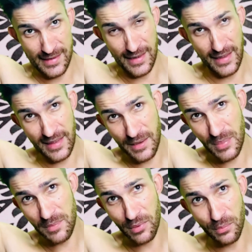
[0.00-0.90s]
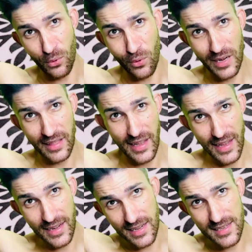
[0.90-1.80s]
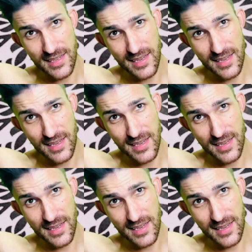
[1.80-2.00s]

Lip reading: I think people born in the 80s